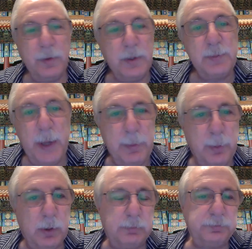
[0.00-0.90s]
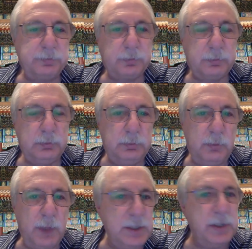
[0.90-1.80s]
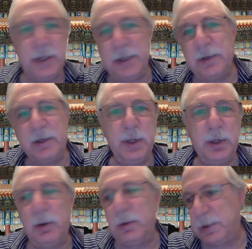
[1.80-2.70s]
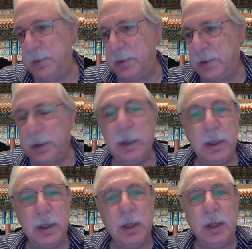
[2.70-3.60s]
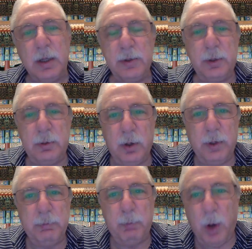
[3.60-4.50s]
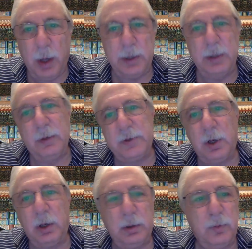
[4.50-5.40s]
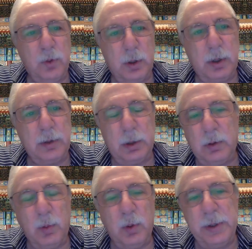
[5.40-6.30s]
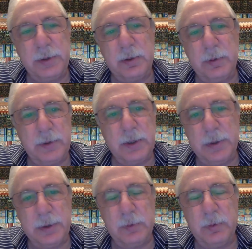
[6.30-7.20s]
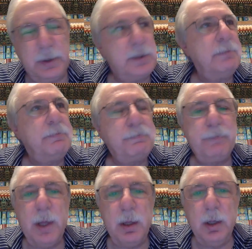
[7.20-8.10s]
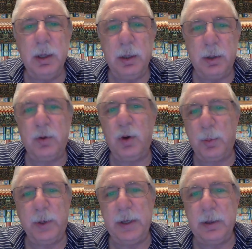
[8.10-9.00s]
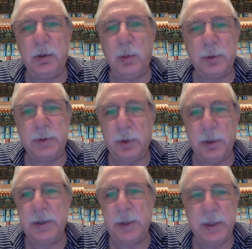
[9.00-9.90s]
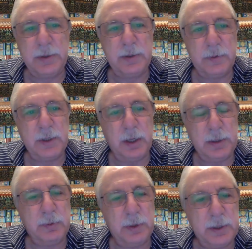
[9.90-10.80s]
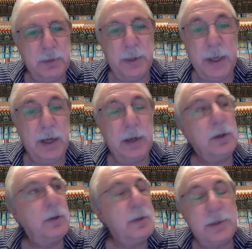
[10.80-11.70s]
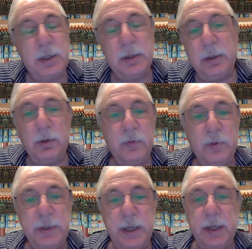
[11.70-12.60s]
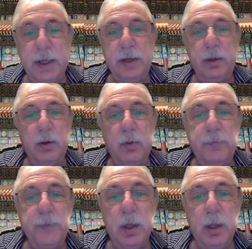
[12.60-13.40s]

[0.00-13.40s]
This paper is intended to be a contribution to the growing body of scholarly work on the global history of science and religion. Incorporating the global turn into the history of science and religion began in earnest a little over a decade ago.